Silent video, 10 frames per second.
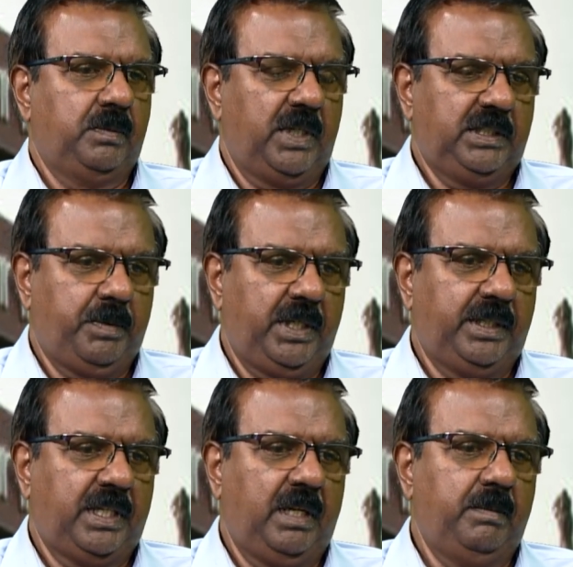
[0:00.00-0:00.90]
once upon a
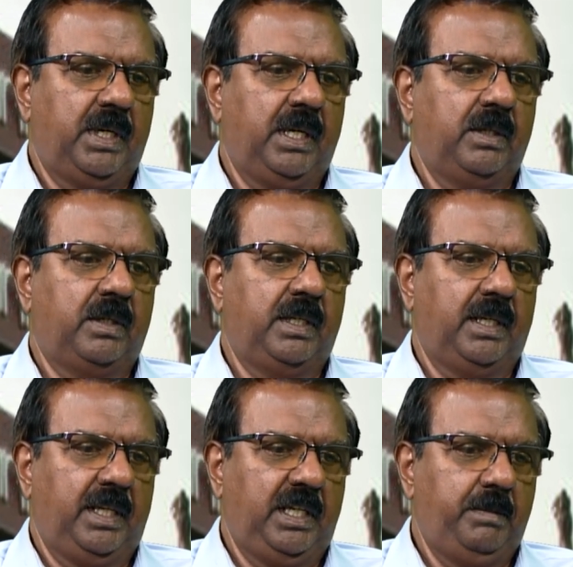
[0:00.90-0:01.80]
time I heard a
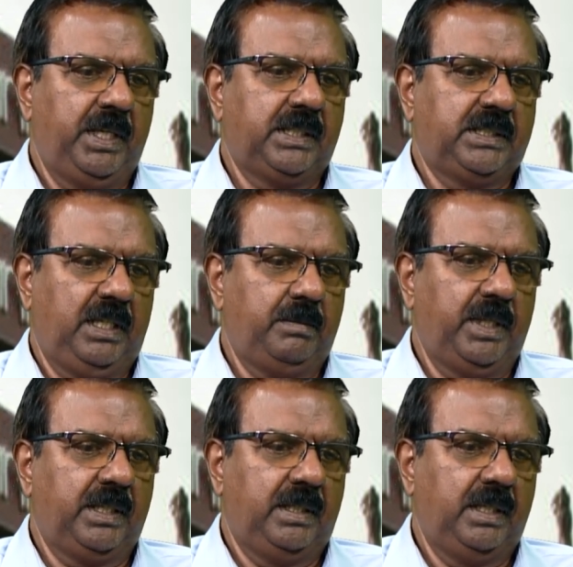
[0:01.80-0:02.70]
lady make a statement